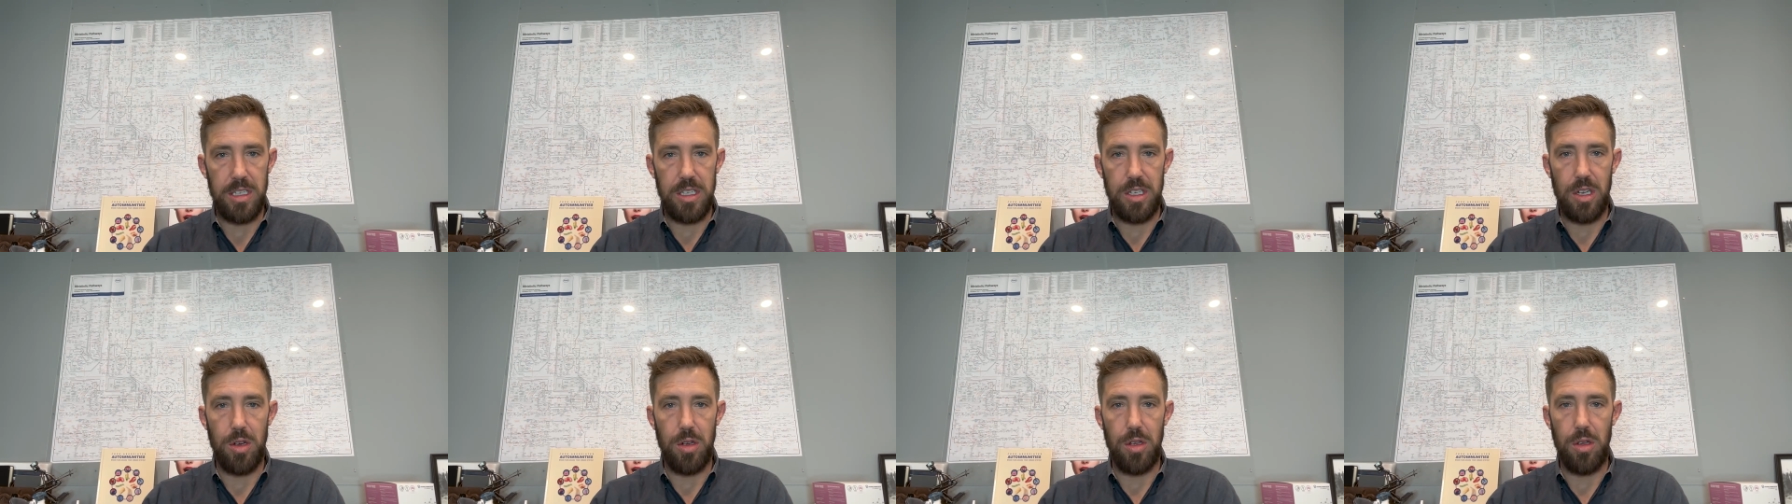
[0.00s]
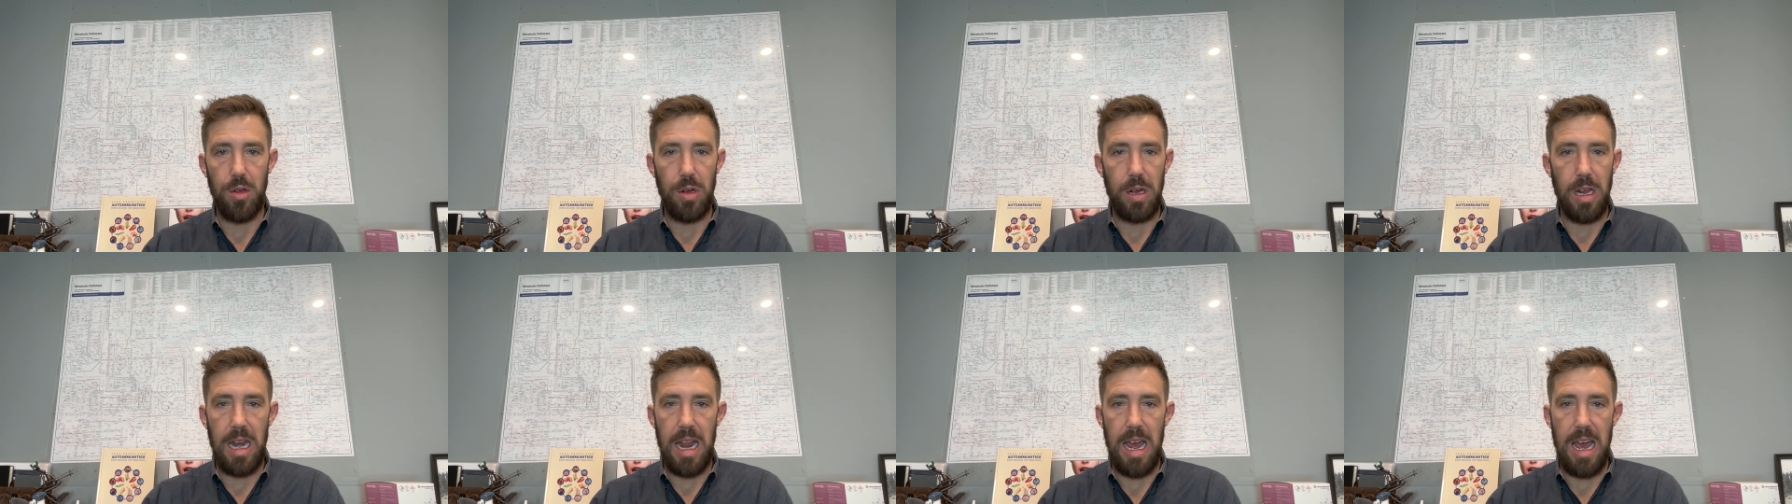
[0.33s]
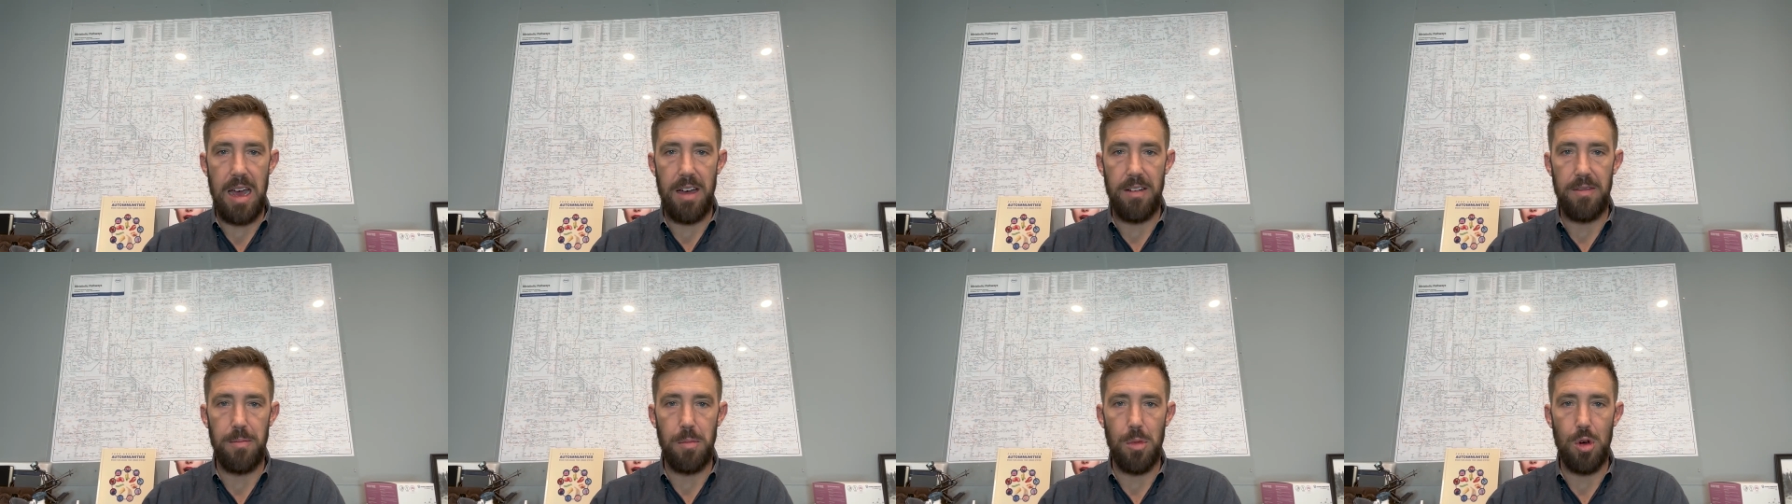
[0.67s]
So you can
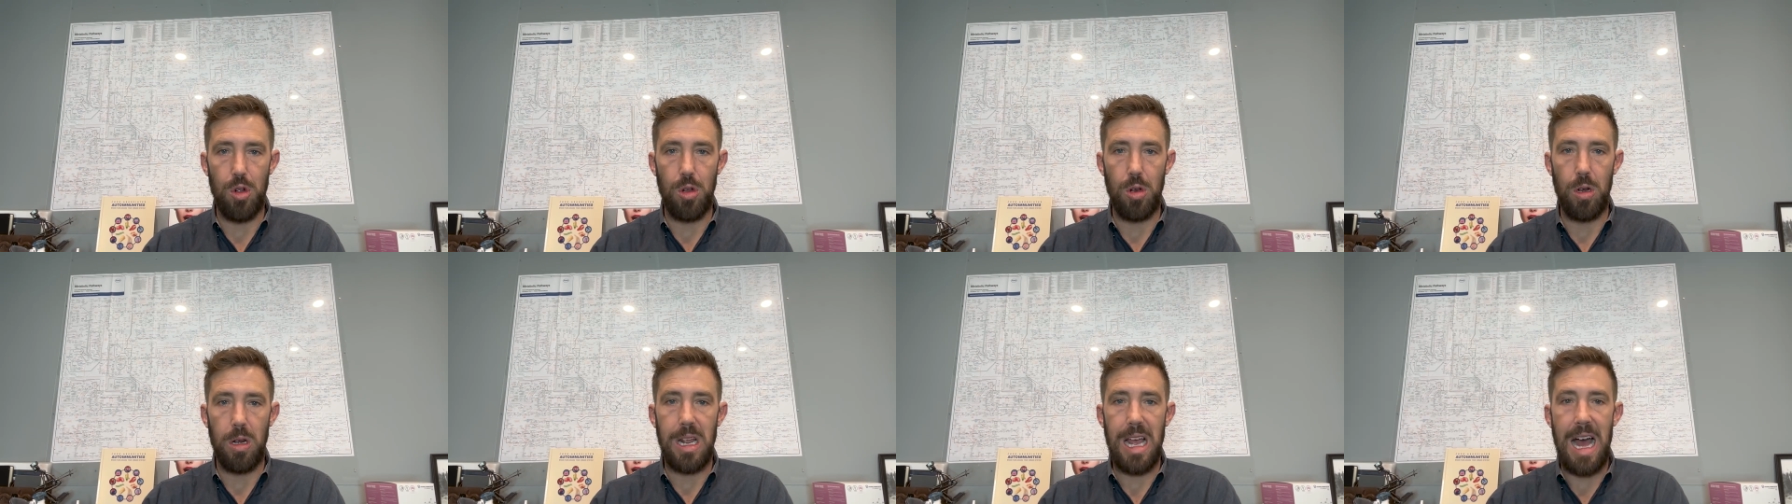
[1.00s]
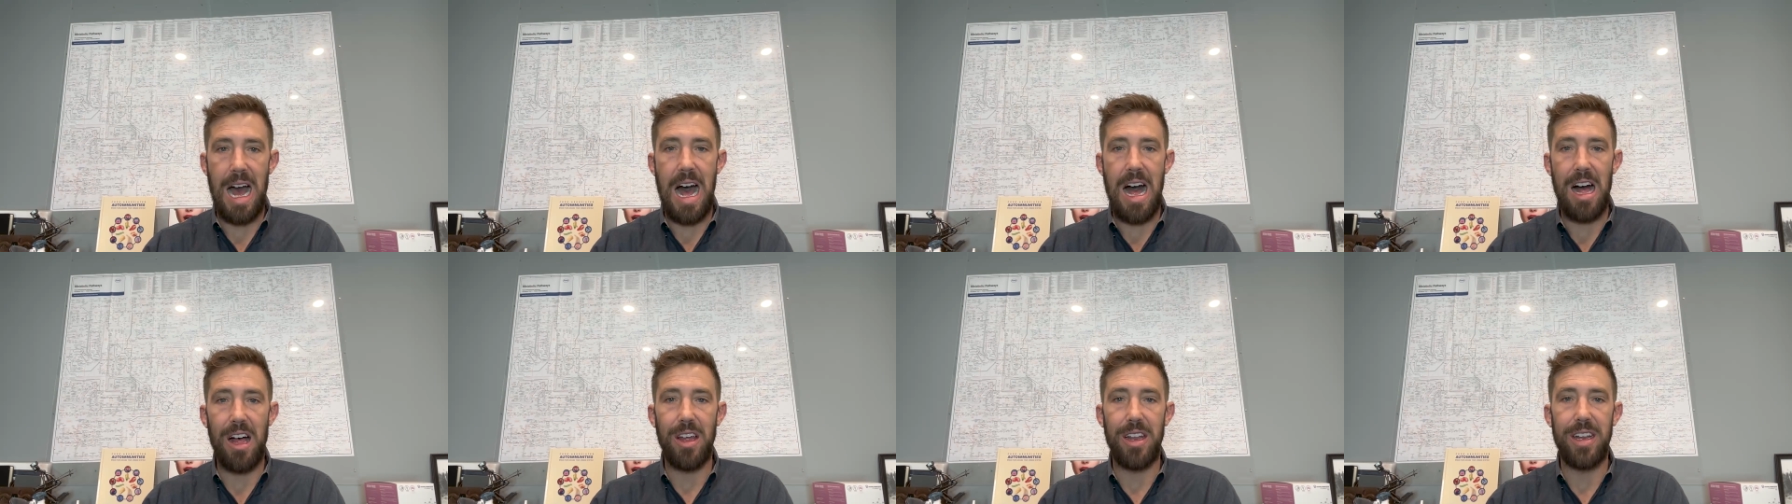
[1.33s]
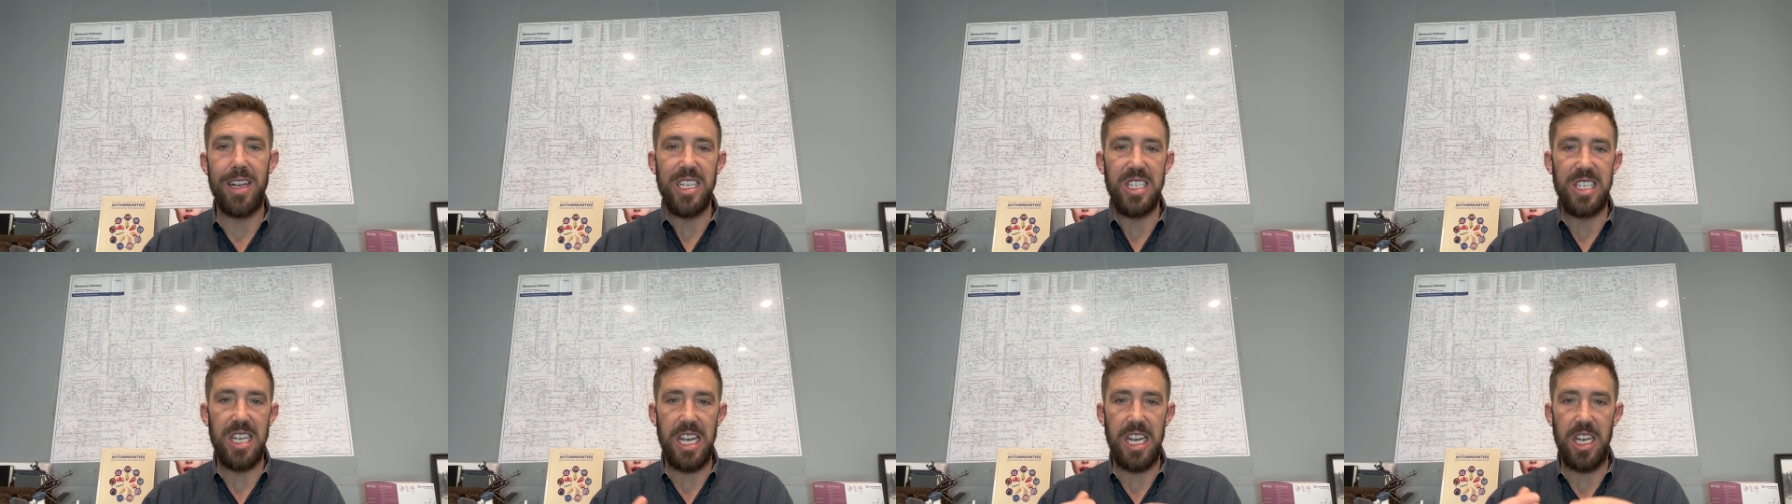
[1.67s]
have mold
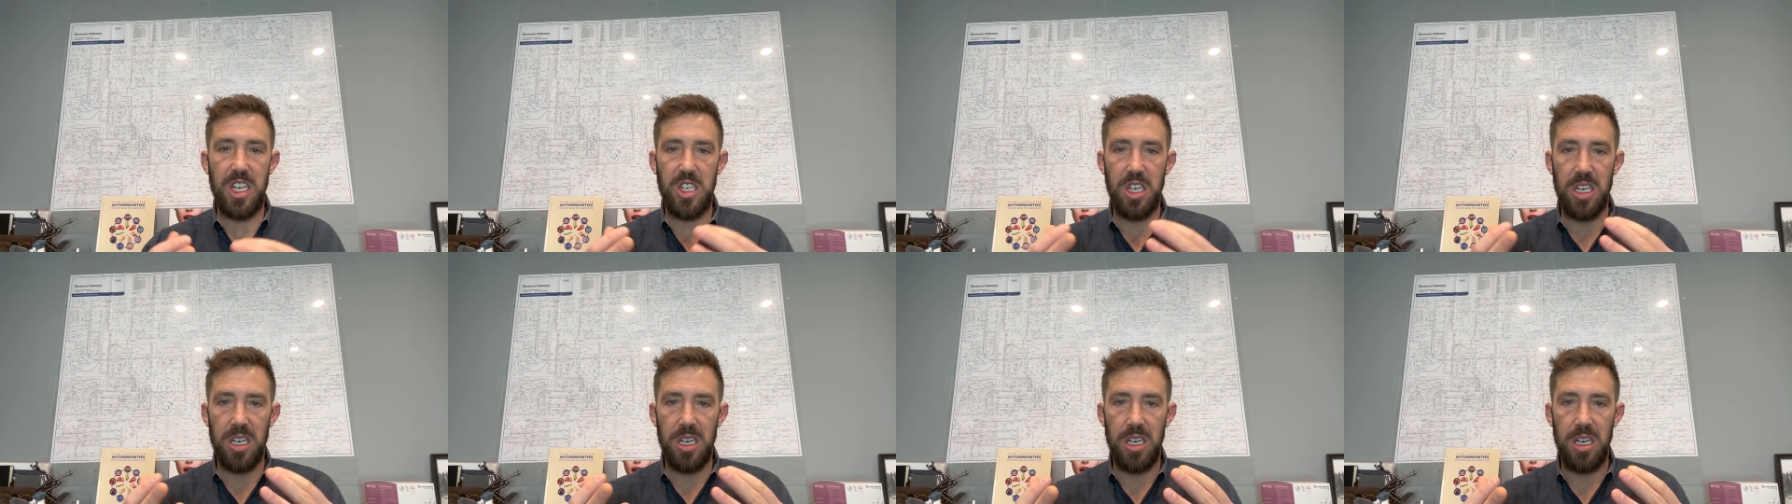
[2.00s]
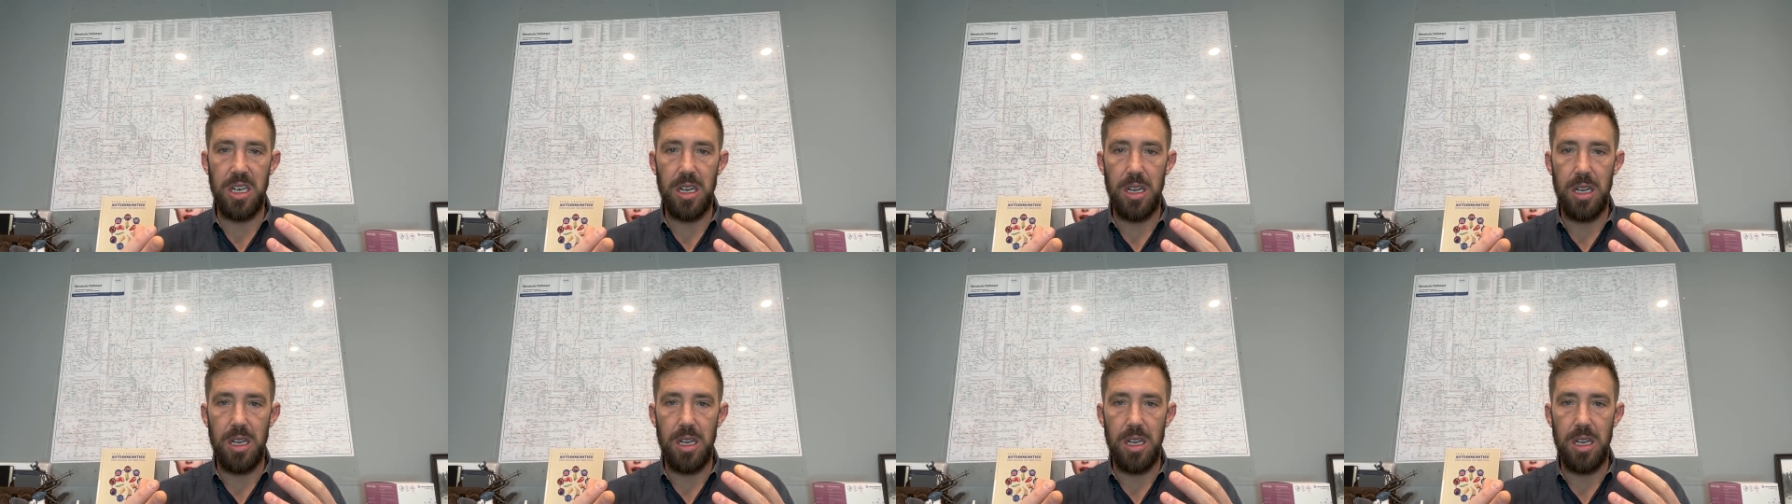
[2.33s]
colonization